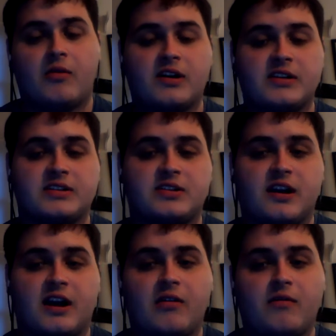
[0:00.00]
We're going to start
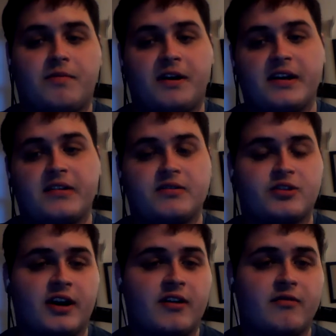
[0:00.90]
out by
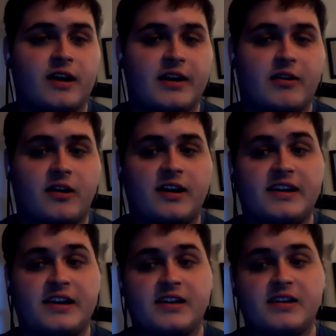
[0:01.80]
trying to write out our
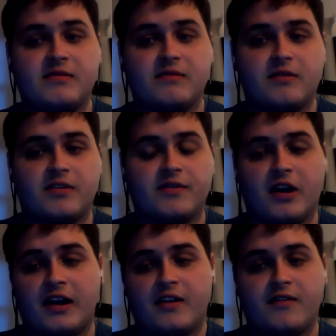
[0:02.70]
idea with a
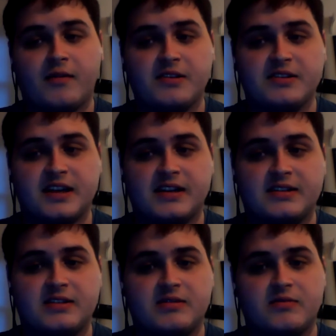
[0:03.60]
variety of number
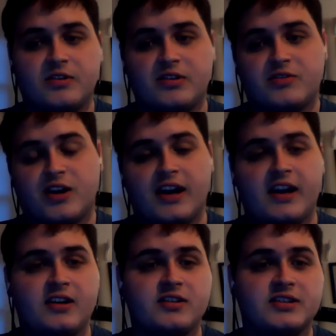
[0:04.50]
sets. We're trying to
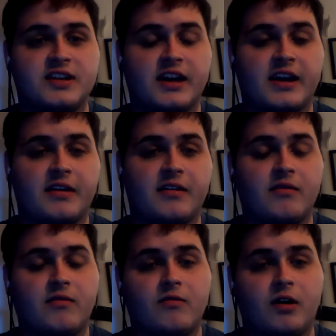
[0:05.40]
understand
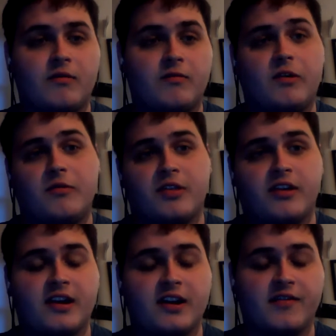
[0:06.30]
what we're
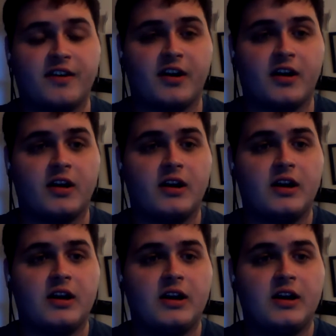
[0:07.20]
thinking of here.
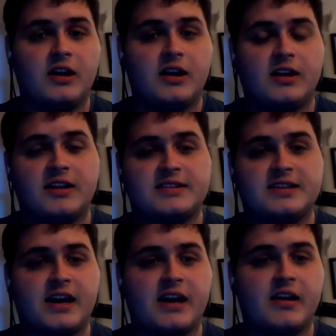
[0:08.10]
Let's
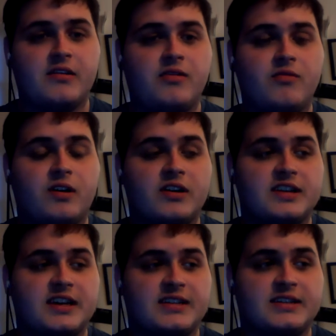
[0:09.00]
say you want to
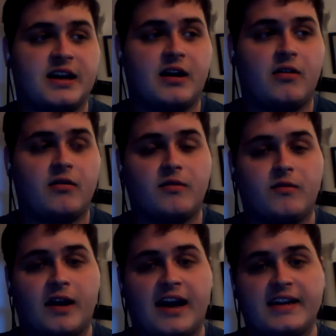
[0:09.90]
test out
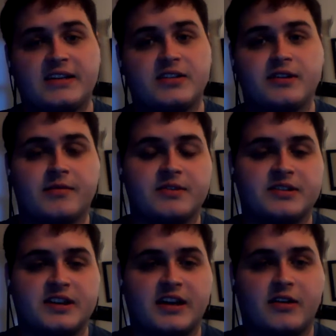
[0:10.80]
adding two numbers
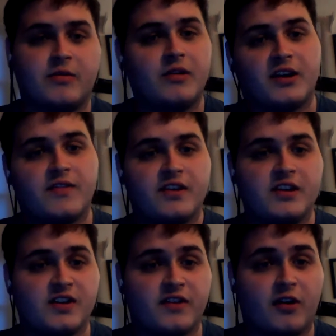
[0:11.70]
together will give you
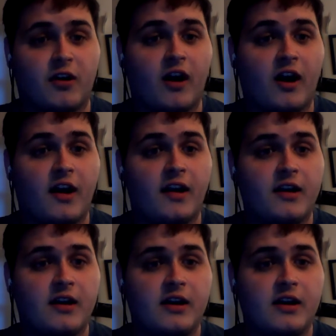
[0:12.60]
even or odd.